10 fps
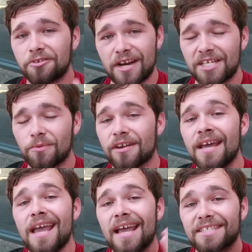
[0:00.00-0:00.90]
or the trash one,
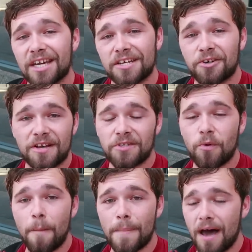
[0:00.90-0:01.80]
it's going to turn into
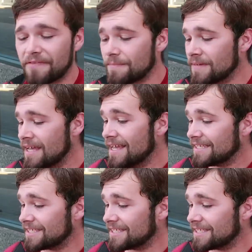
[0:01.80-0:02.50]
a Mothim.